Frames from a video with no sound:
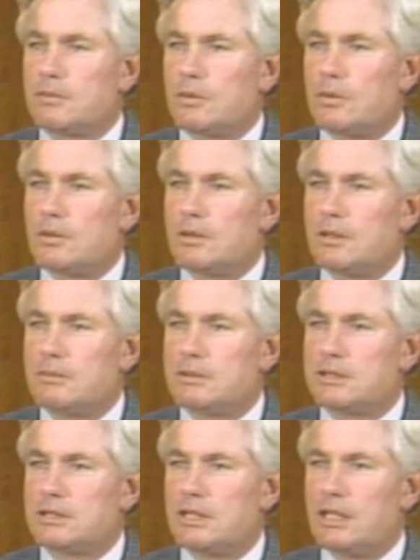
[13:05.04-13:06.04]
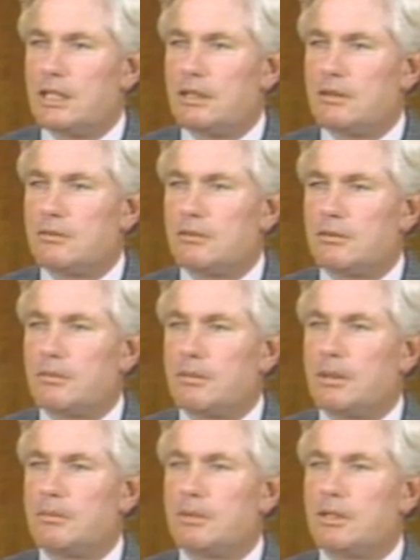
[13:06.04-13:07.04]
Quoted him as saying,
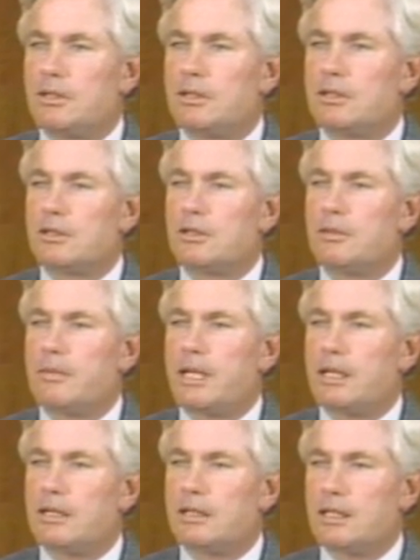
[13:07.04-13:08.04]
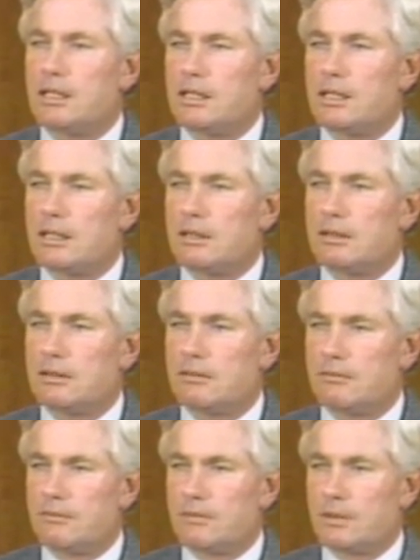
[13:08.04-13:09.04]
Remember your humanity and
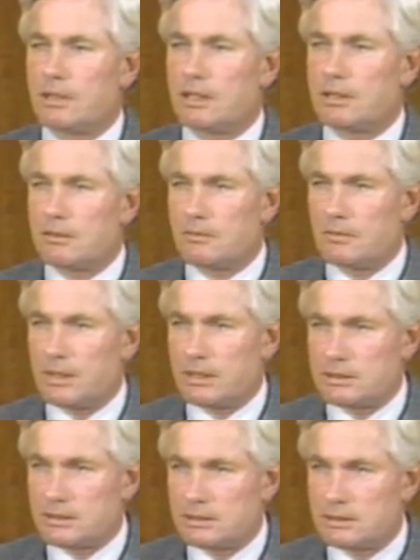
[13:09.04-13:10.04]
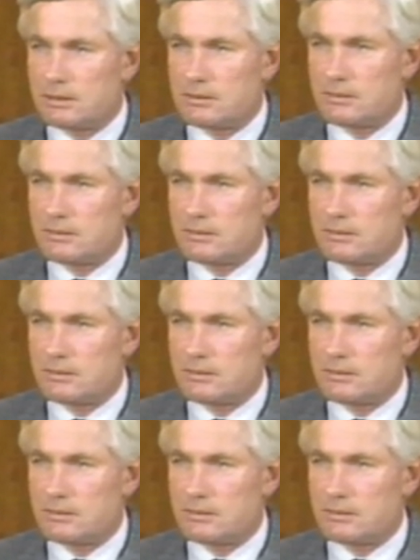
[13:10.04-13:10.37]
forget the rest.